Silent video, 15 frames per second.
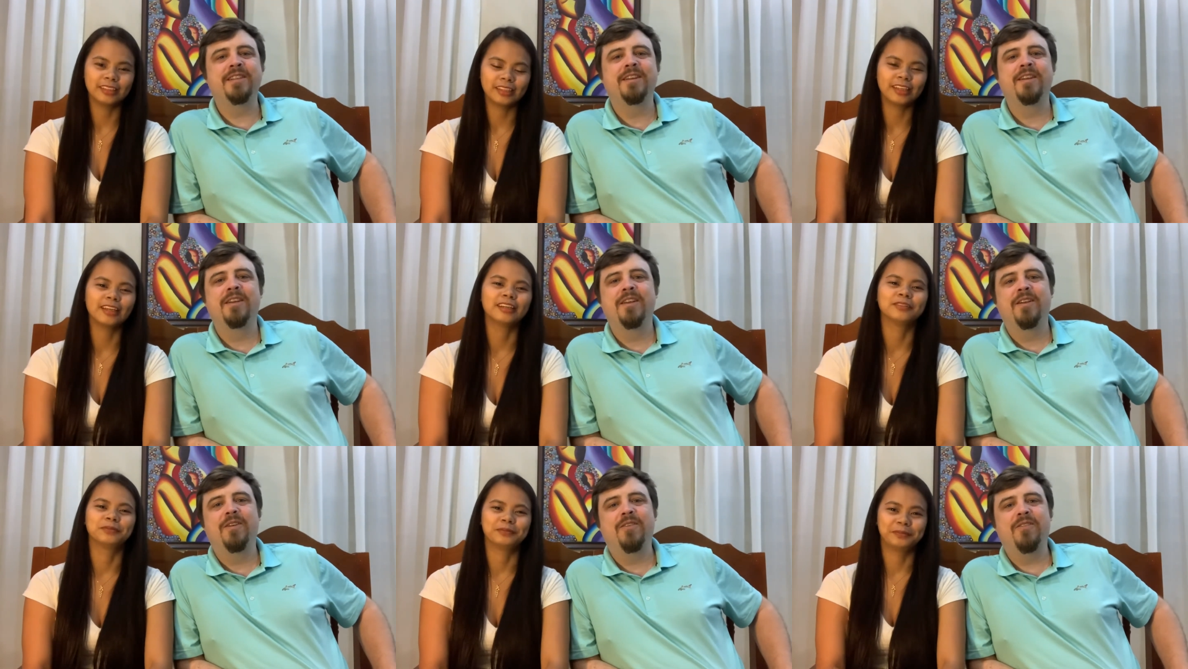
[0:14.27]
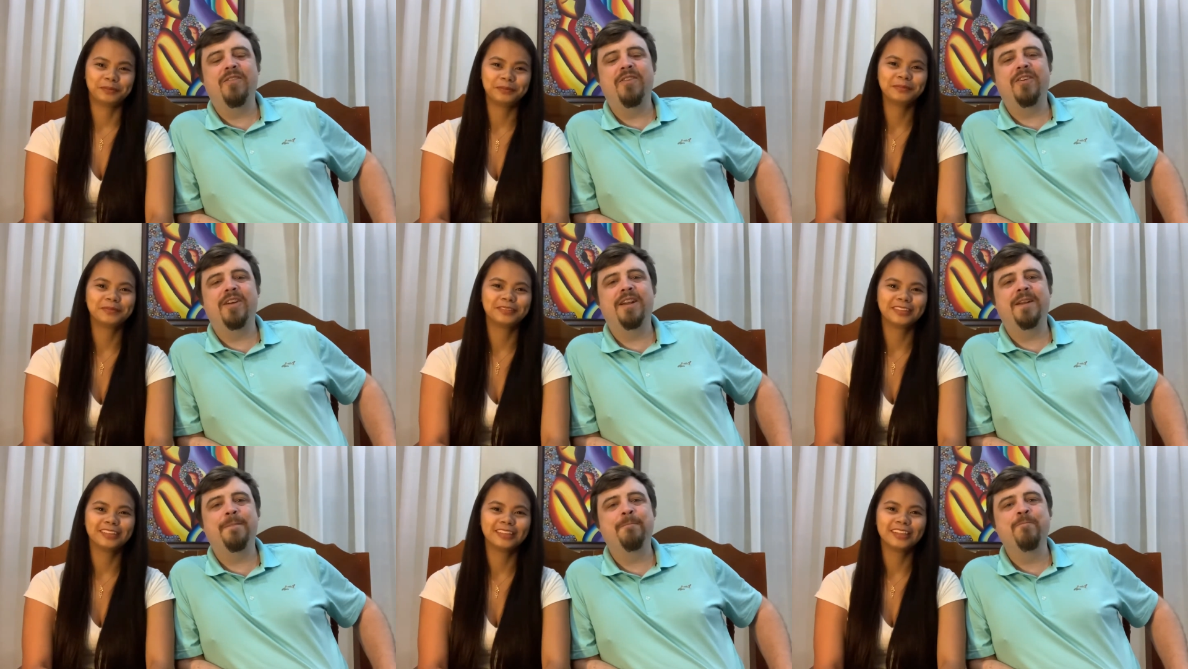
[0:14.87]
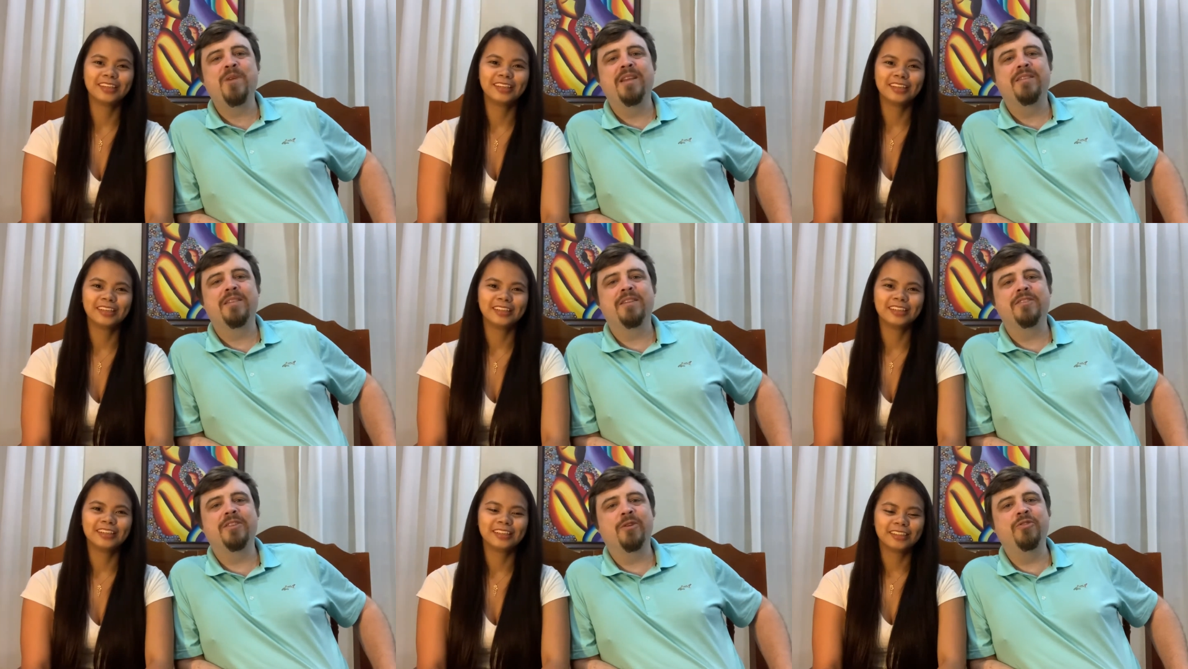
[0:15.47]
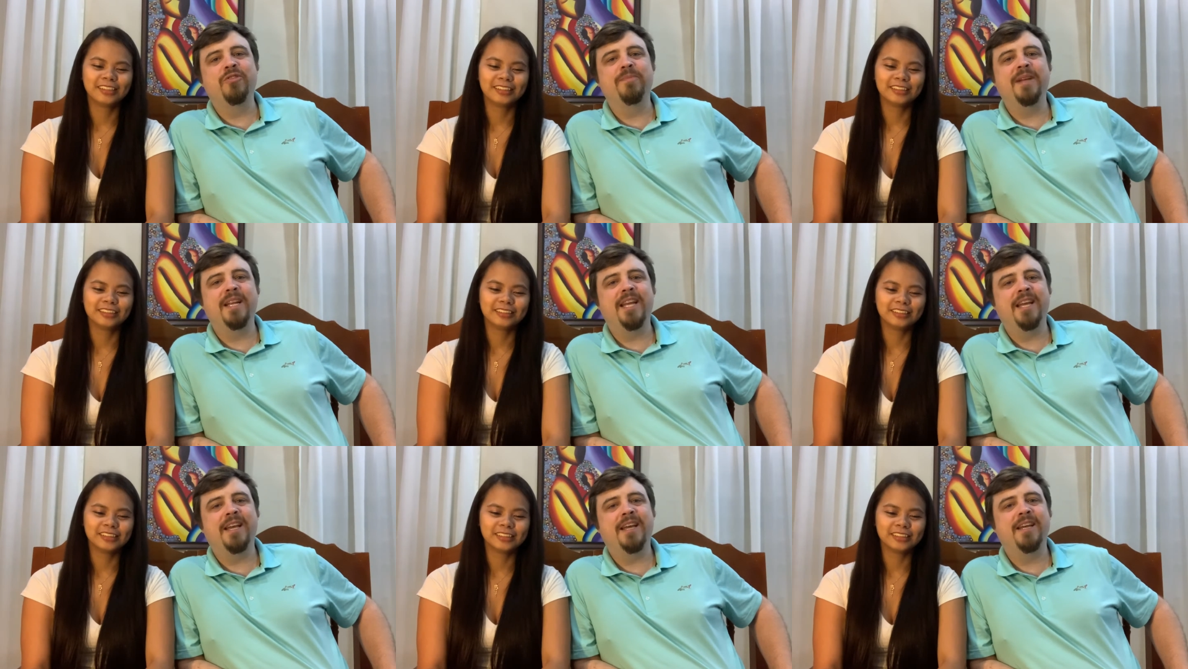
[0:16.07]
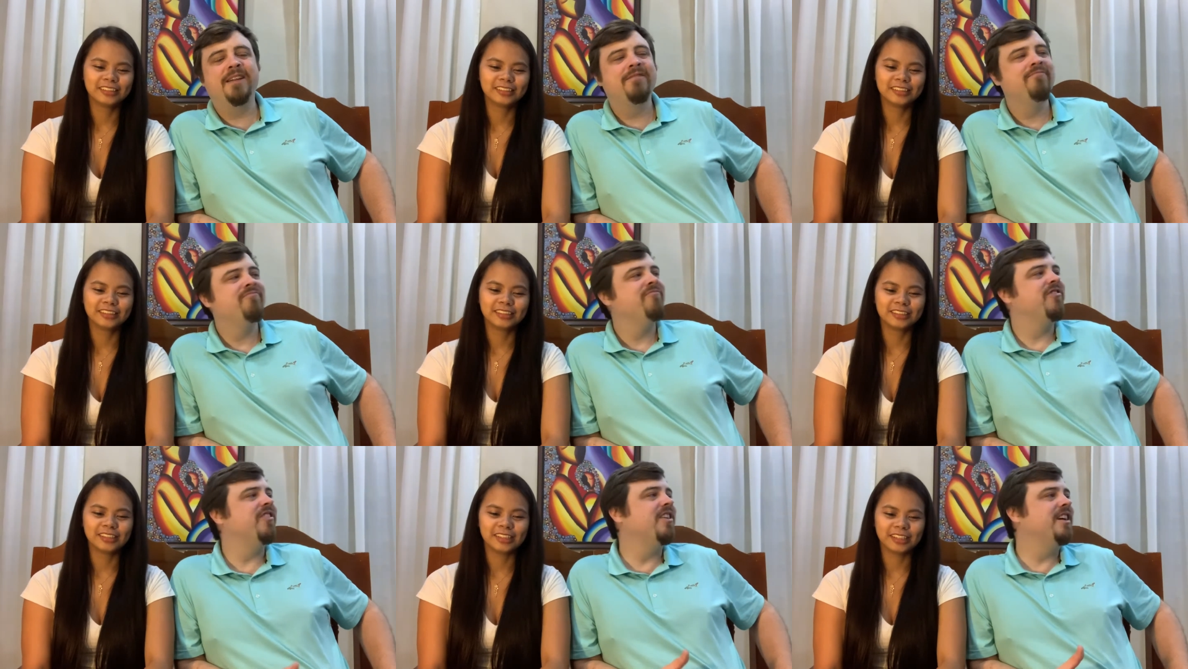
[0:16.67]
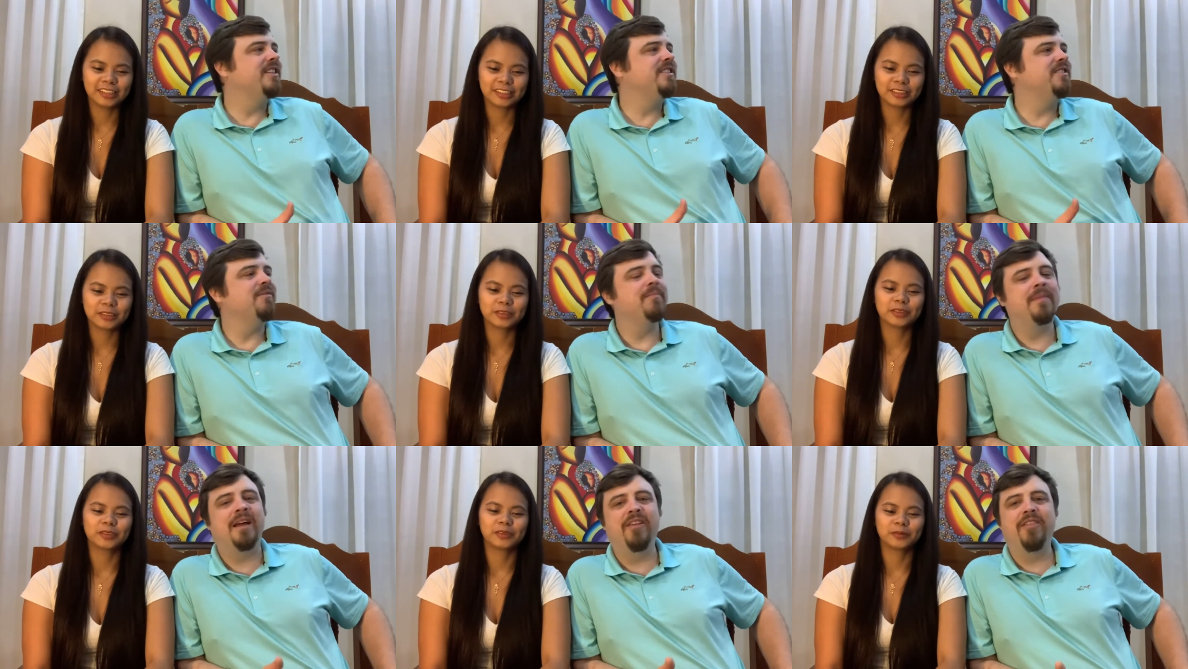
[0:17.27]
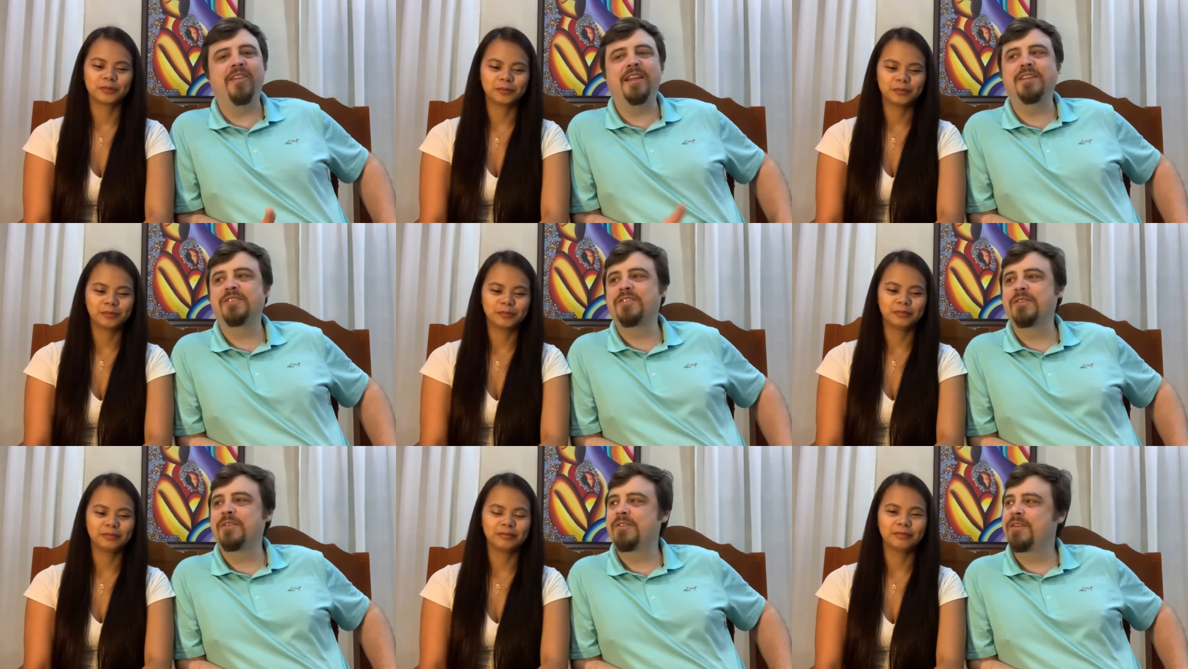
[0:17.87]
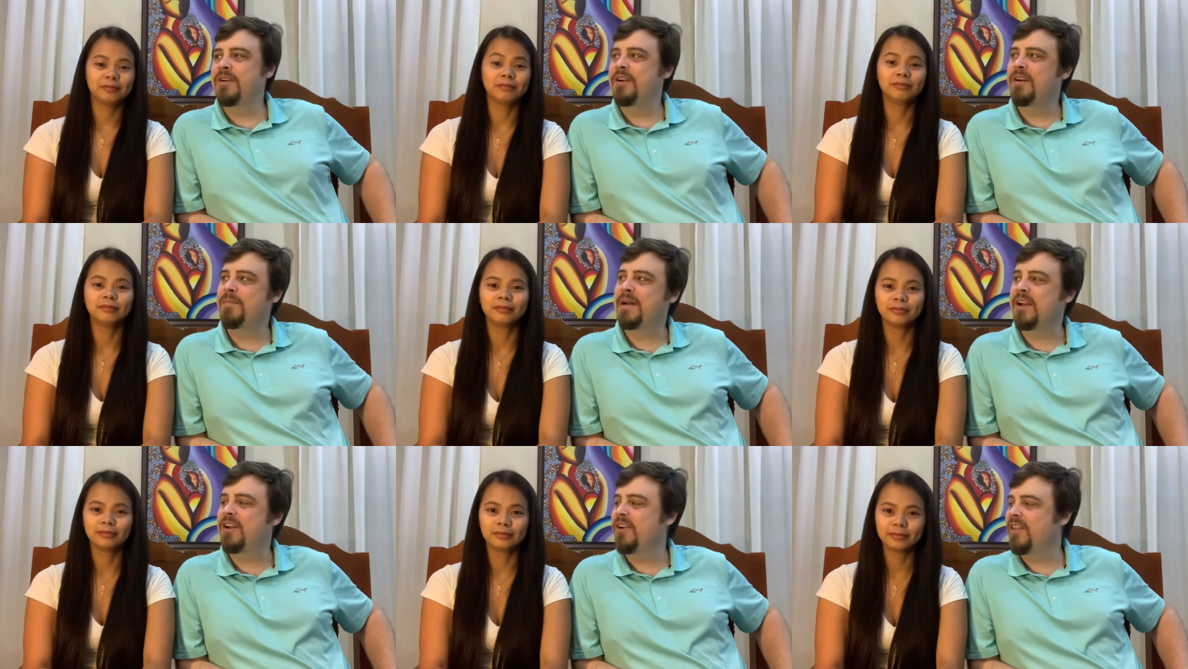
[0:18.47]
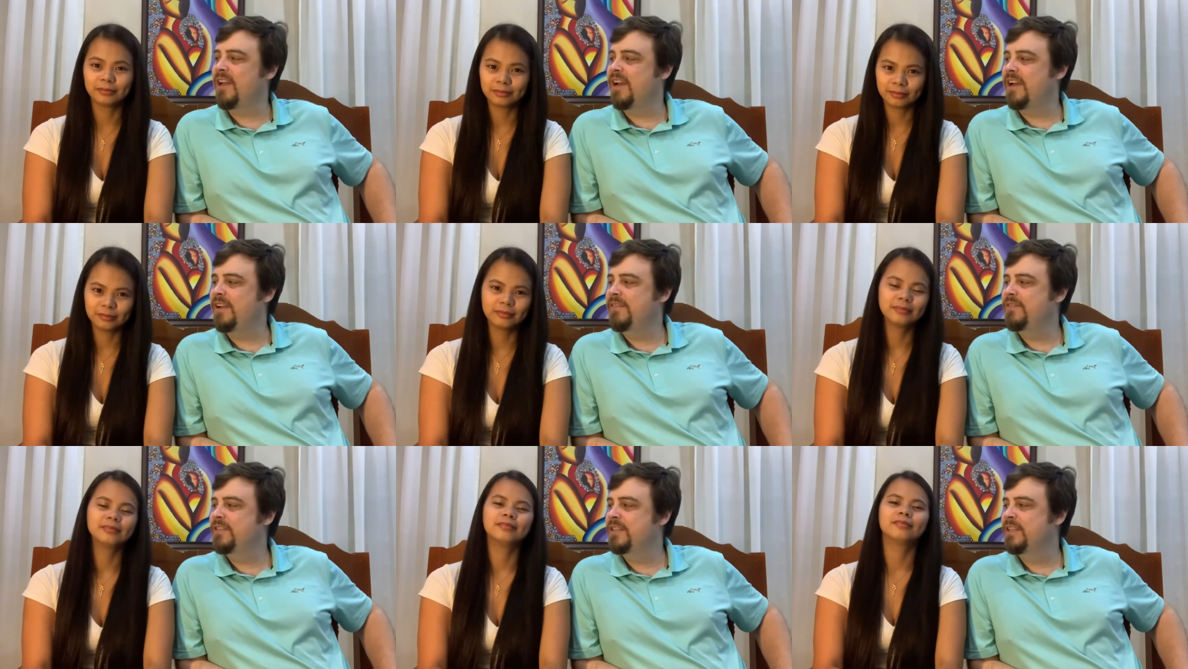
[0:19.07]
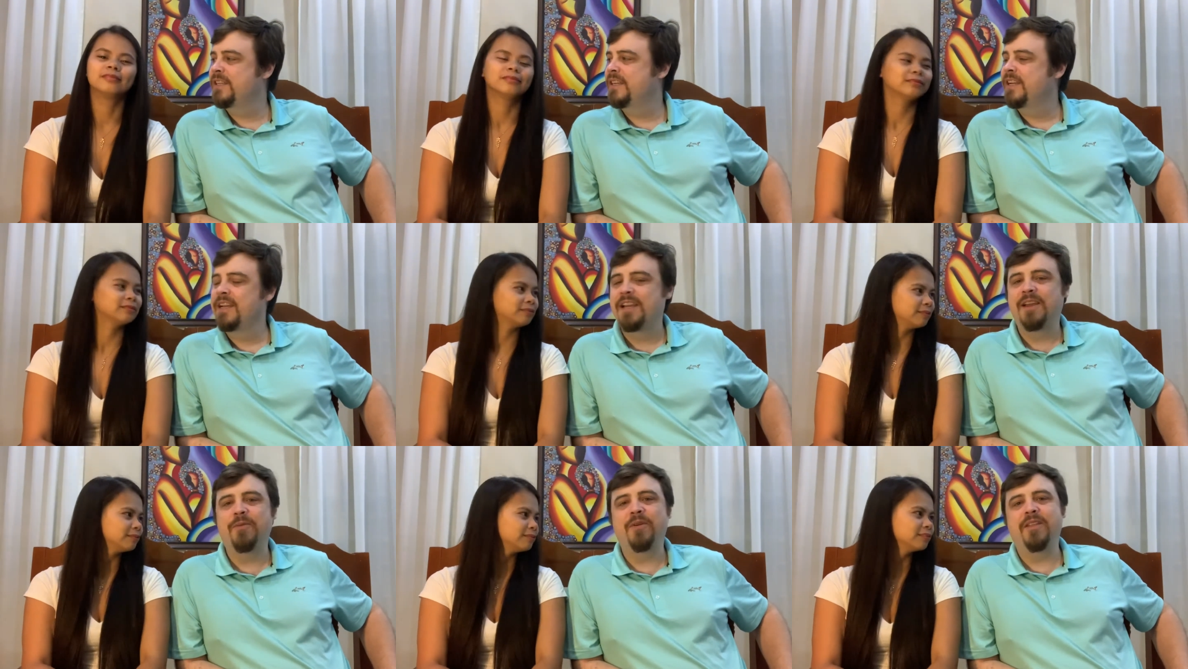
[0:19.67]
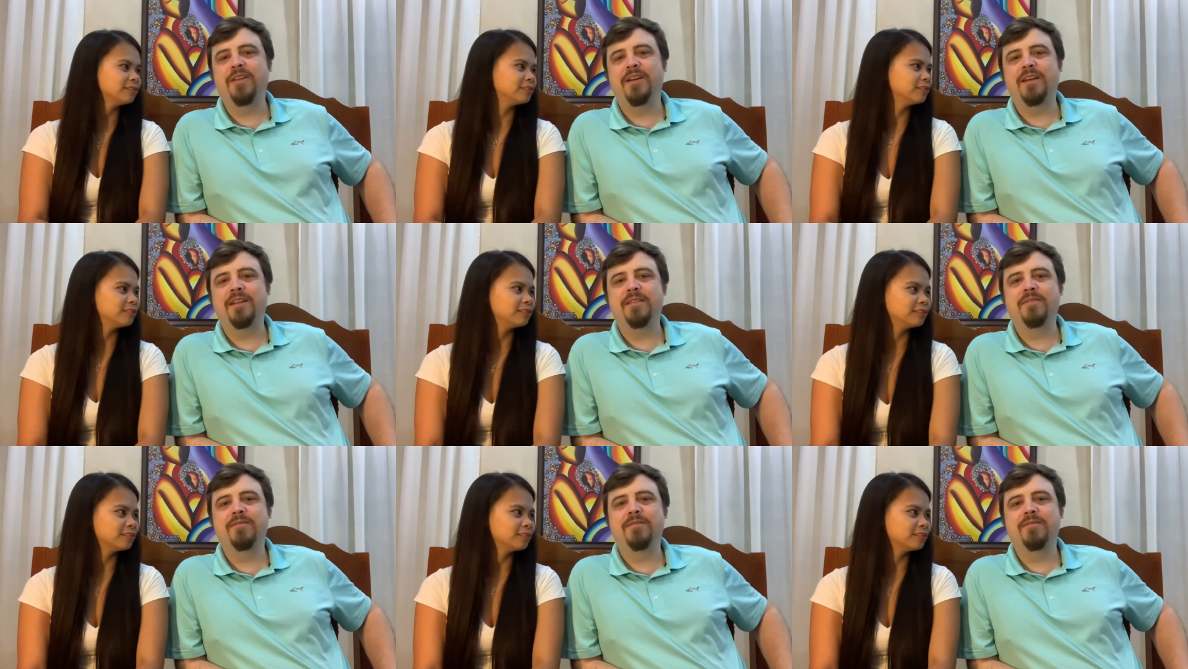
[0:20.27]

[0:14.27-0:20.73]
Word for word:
Speaker 1: yeah. on social media for us about things about our lives. And we thought